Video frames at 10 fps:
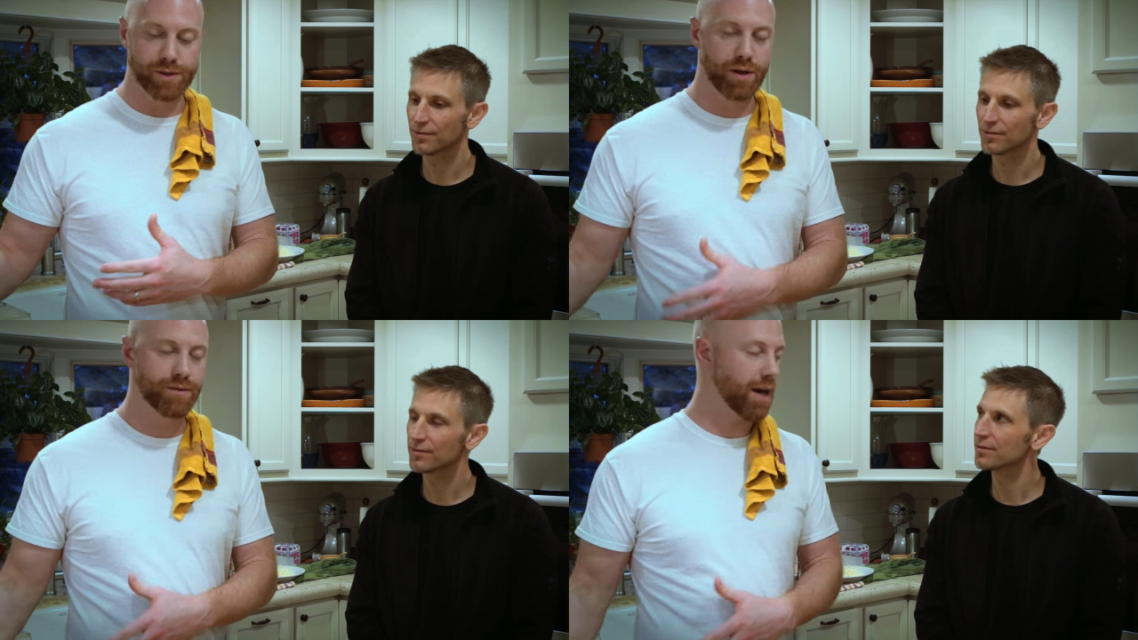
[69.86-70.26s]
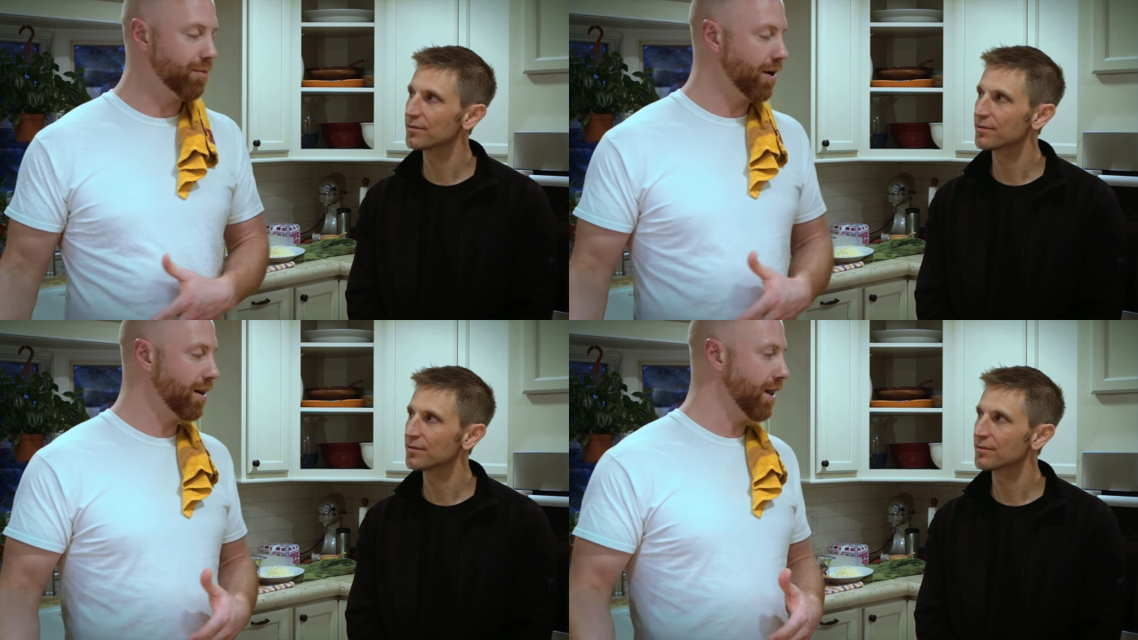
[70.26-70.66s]
Speaker 1: stovetop
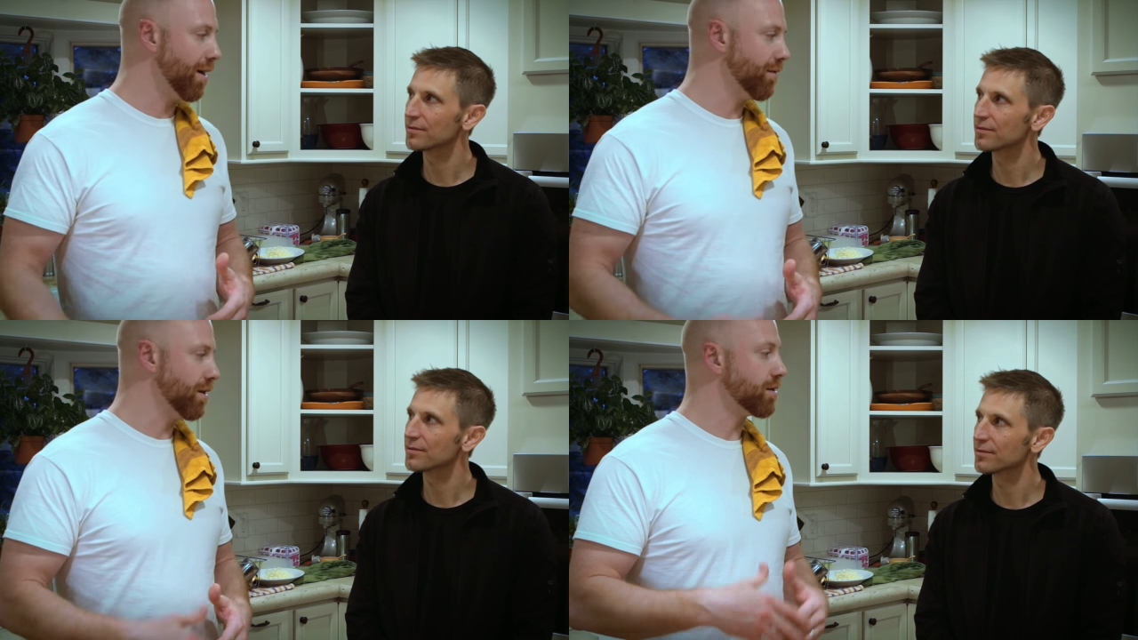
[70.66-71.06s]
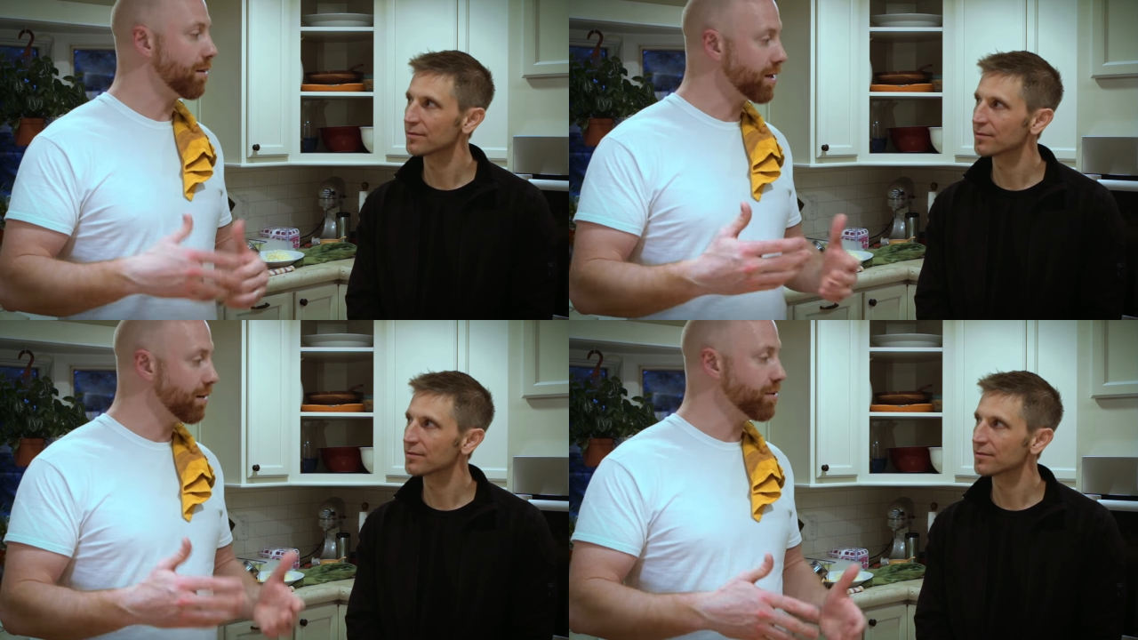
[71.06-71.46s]
right in the oven.
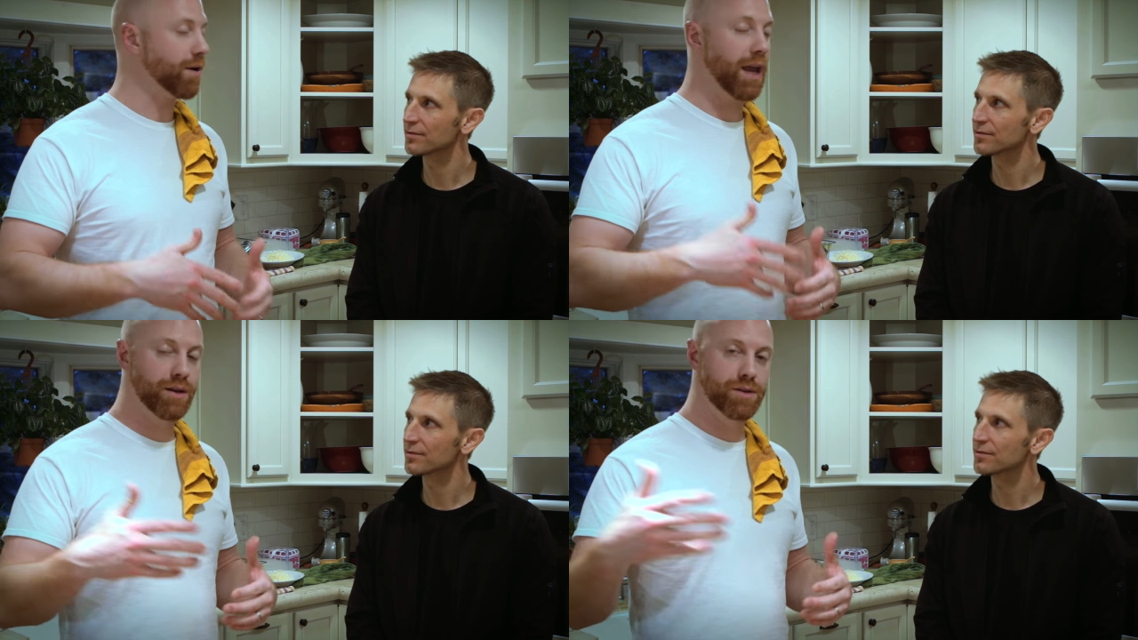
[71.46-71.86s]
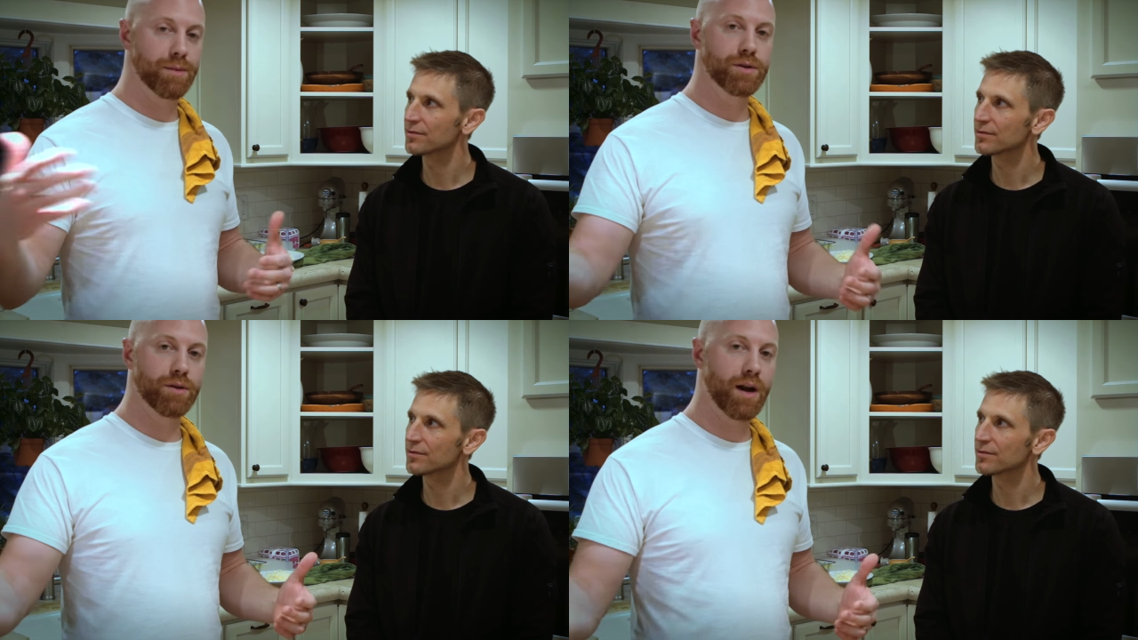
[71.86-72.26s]
Sometimes you can
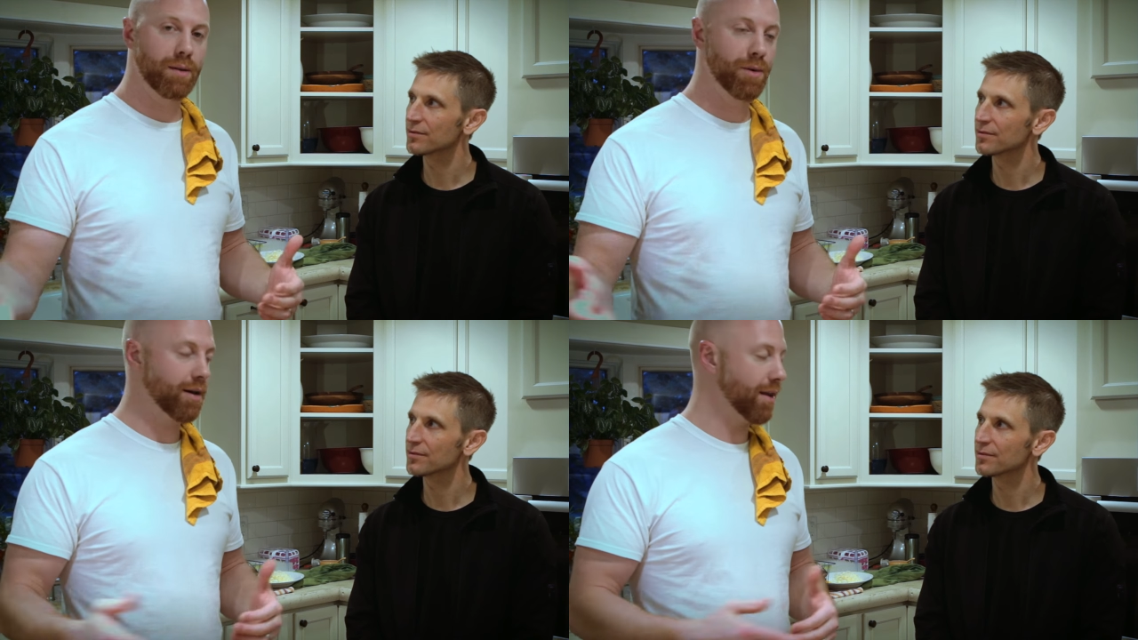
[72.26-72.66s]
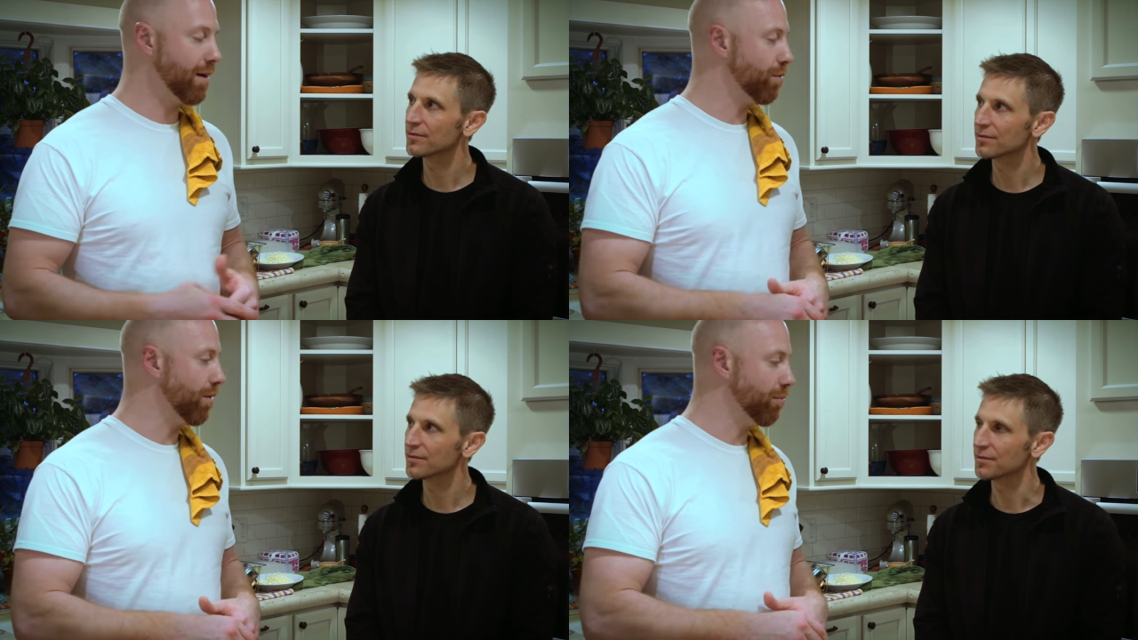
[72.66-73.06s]
jump to a crock pot at
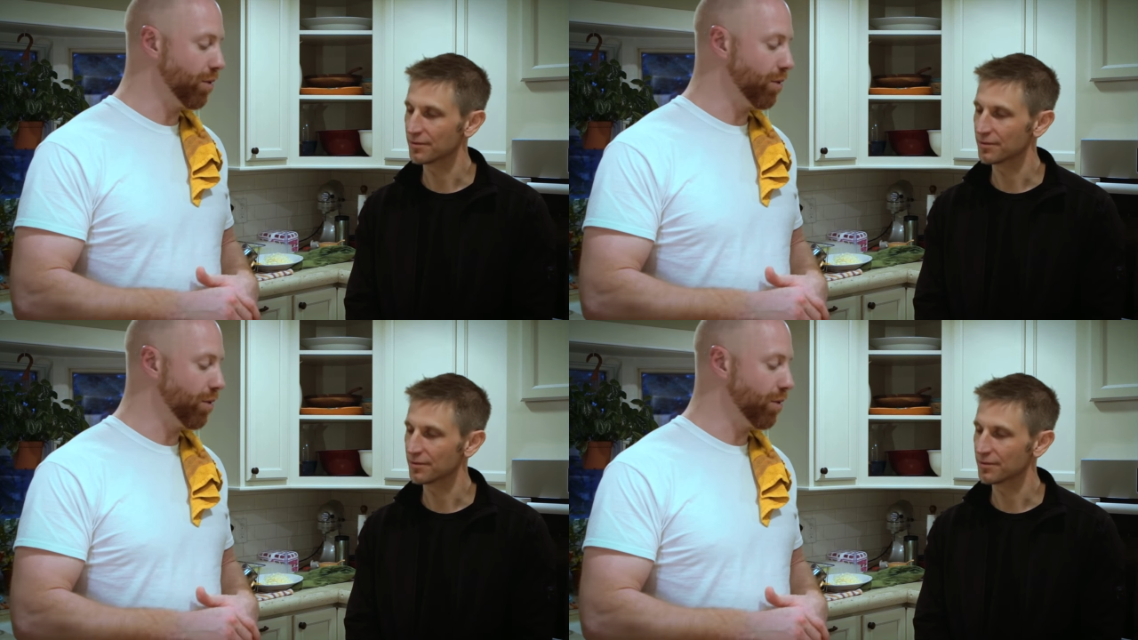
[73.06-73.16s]
that point.